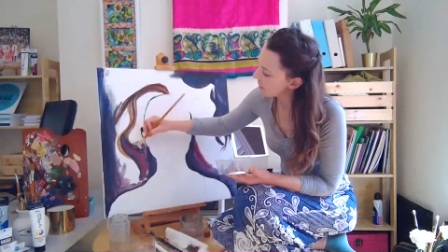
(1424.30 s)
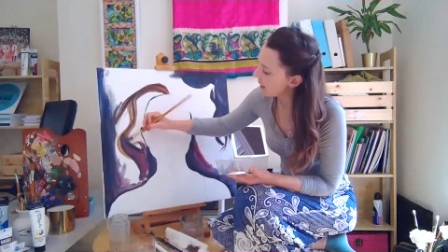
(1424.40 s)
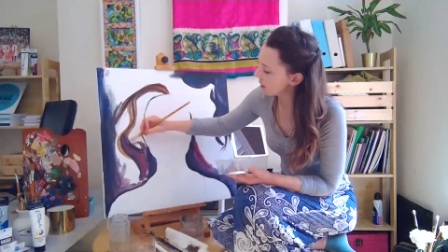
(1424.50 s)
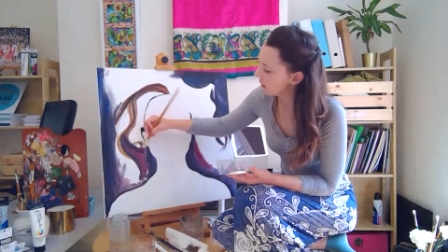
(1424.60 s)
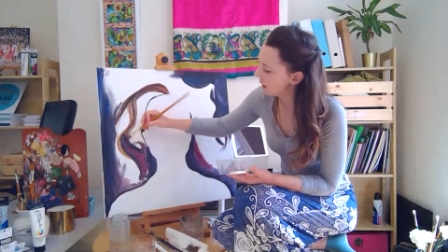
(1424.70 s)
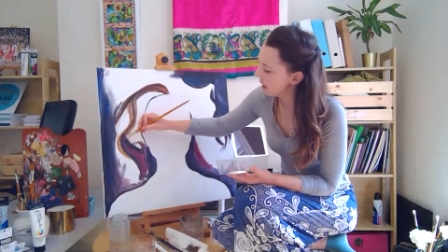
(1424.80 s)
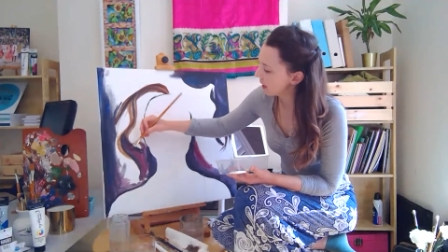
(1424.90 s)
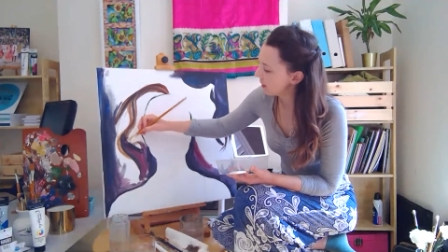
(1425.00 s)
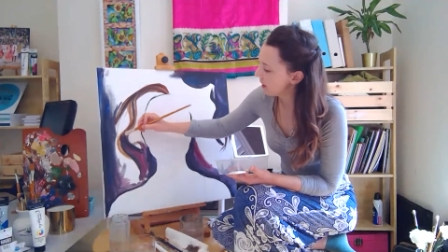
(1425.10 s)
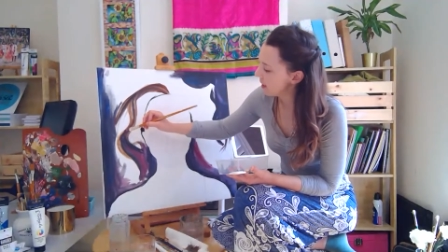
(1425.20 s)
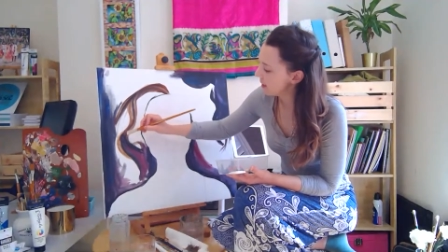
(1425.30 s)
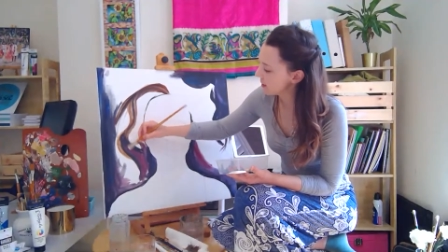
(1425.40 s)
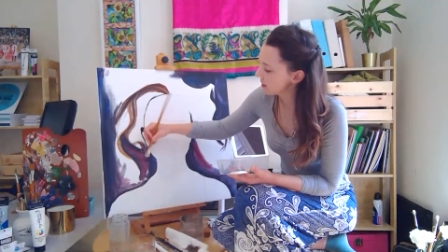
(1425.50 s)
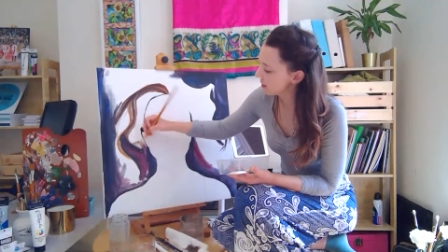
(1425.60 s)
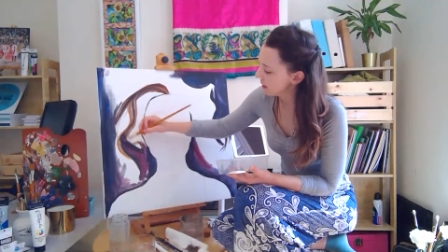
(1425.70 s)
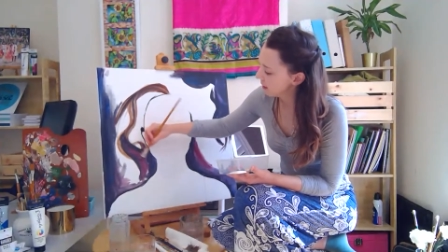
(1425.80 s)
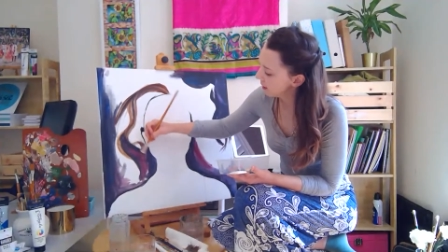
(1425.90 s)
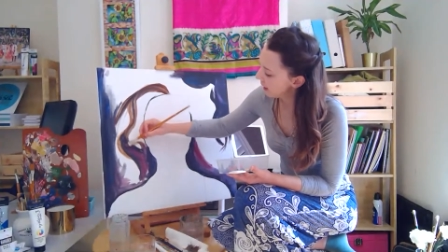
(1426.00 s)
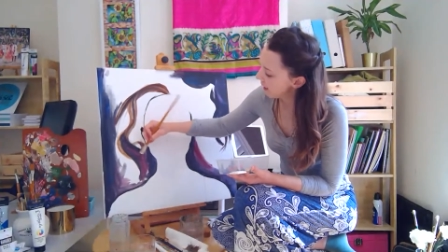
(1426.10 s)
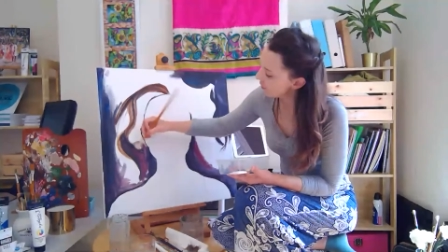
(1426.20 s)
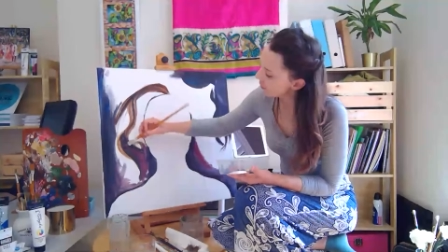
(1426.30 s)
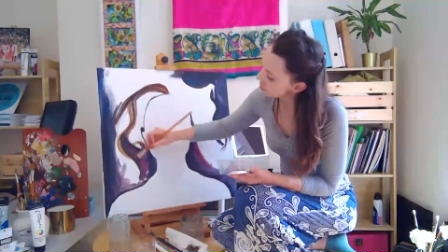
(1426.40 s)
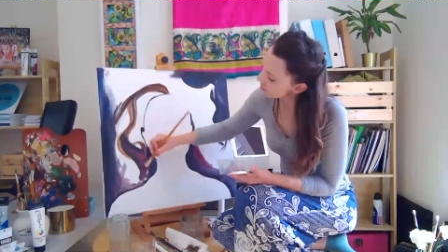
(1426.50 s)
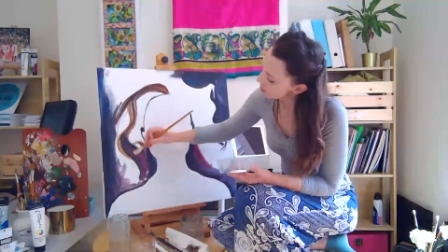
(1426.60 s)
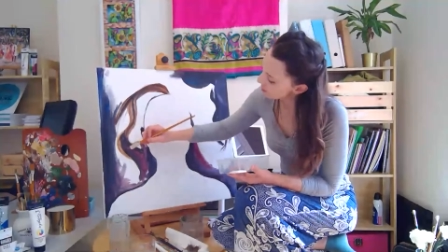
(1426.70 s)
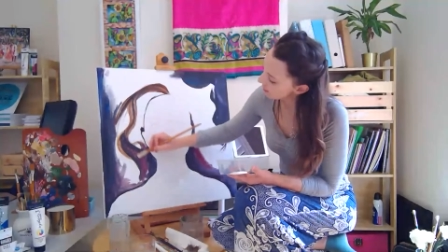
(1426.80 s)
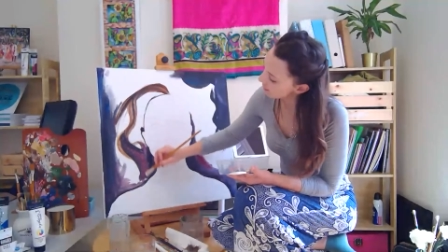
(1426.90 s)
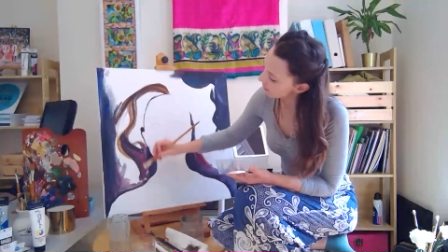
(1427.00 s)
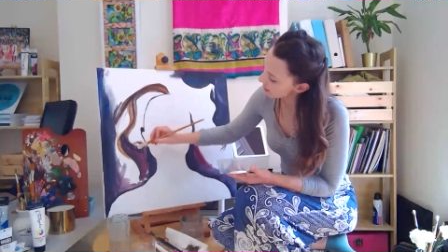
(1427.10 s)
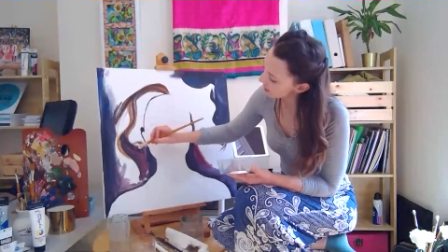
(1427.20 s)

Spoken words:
thing about acrylic is if you do a bit of